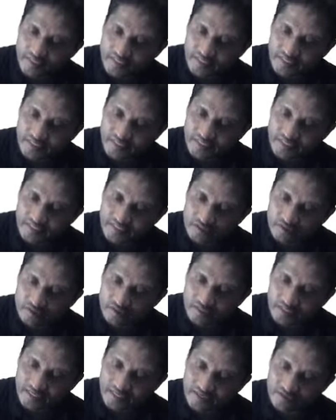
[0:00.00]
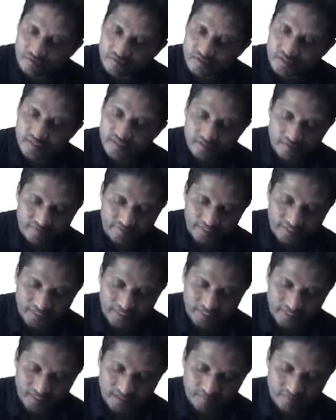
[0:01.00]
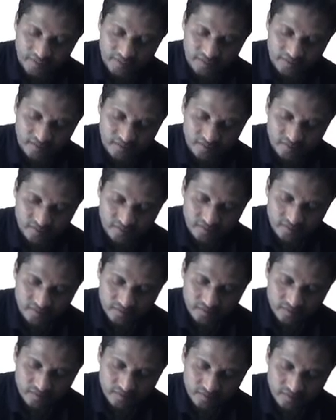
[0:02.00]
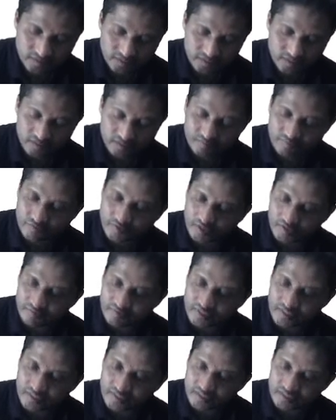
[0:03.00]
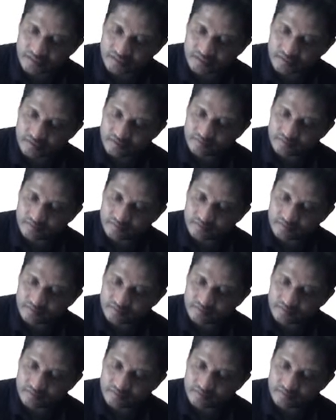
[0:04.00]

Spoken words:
directly crack using Venn diagram, guys. Let's say if you have like this,